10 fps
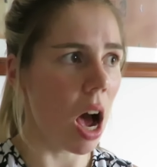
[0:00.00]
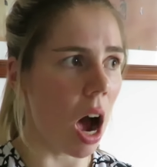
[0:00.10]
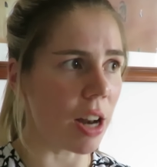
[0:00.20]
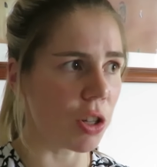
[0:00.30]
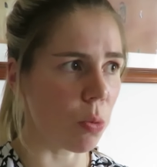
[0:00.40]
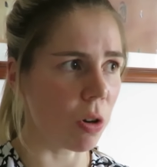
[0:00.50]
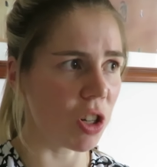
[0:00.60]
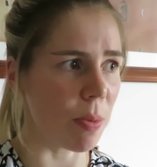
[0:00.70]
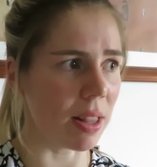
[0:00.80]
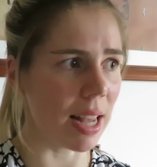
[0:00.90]
I just
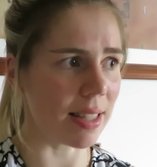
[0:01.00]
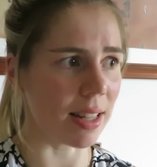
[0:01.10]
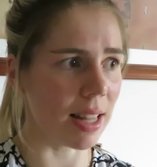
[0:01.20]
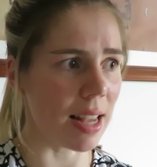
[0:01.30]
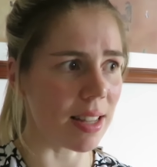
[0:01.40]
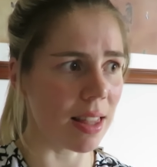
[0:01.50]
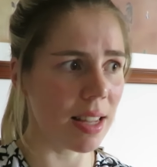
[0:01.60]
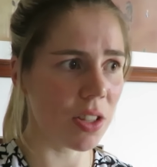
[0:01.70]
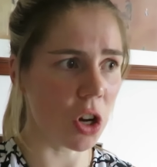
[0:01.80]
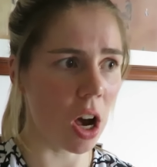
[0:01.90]
wanted to be less and less and
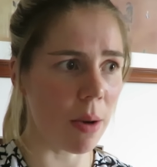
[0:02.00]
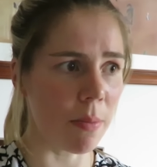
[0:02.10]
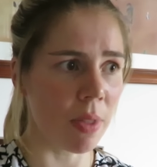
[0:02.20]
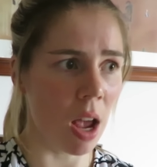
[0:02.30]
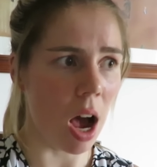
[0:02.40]
this time